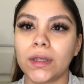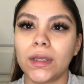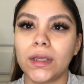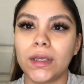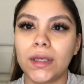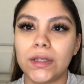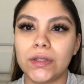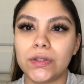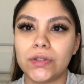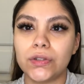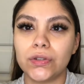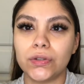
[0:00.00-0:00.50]

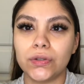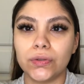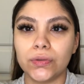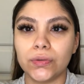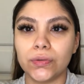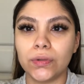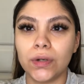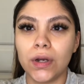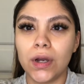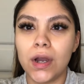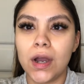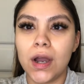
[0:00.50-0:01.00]
into
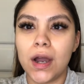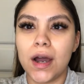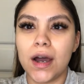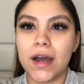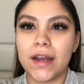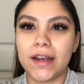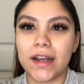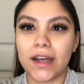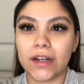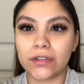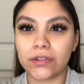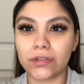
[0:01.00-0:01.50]
a
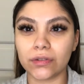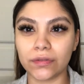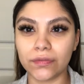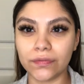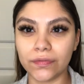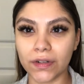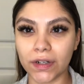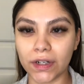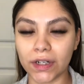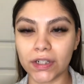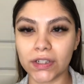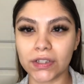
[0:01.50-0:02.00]
natural
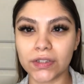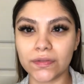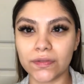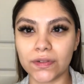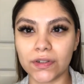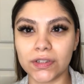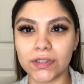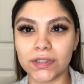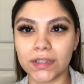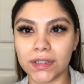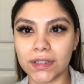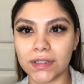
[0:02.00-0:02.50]
finish
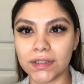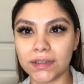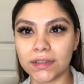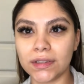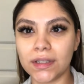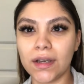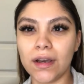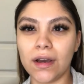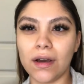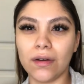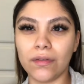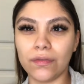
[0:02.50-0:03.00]
versus
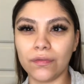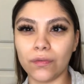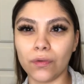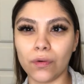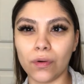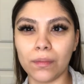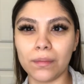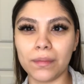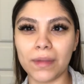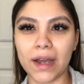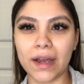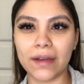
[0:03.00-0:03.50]
a
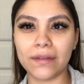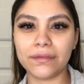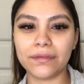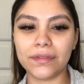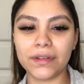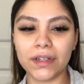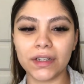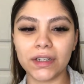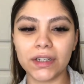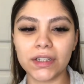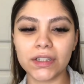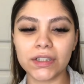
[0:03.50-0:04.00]
full matte
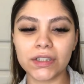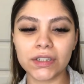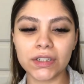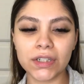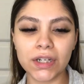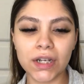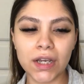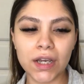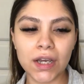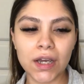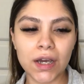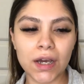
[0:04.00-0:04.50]
finish.
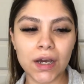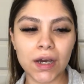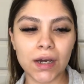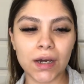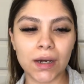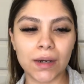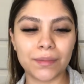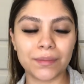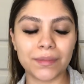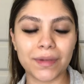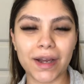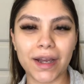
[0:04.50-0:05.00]

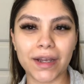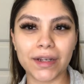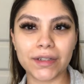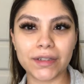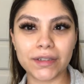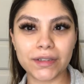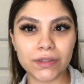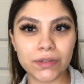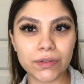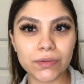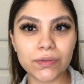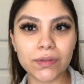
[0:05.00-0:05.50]
I
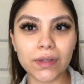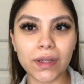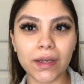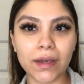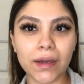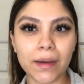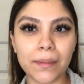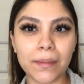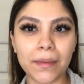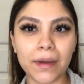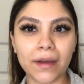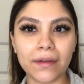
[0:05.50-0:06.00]
do
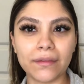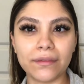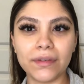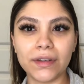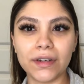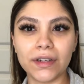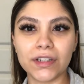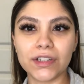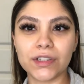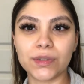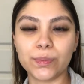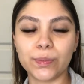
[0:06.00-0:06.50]
like a matte
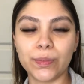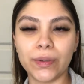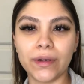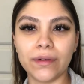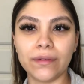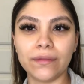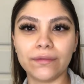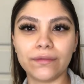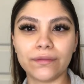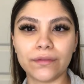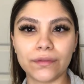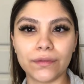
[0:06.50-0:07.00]
finish,
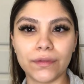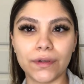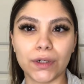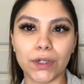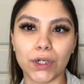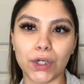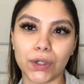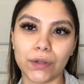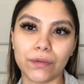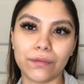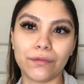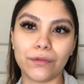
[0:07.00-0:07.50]
but
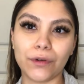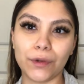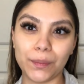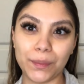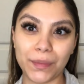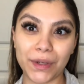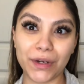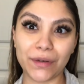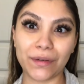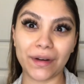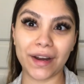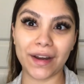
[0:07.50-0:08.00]
for
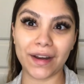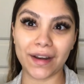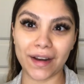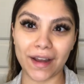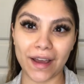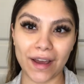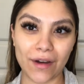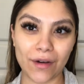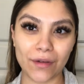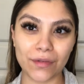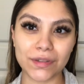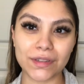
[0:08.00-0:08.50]
me right
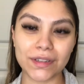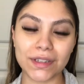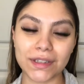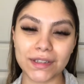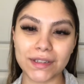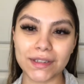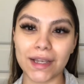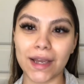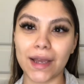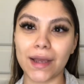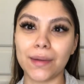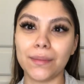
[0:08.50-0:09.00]
now,
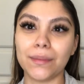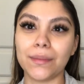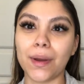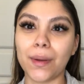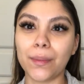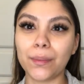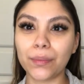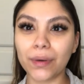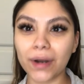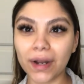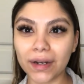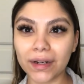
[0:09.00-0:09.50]
since I'm
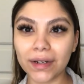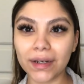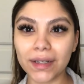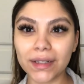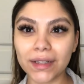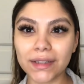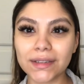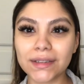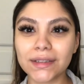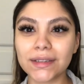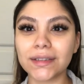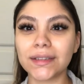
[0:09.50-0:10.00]

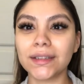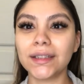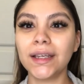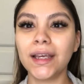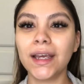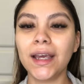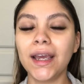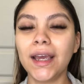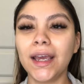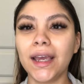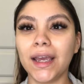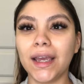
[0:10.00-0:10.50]
pregnant
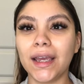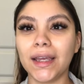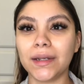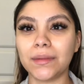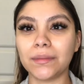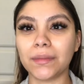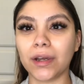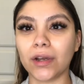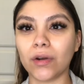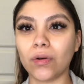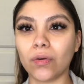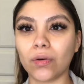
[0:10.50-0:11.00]
and my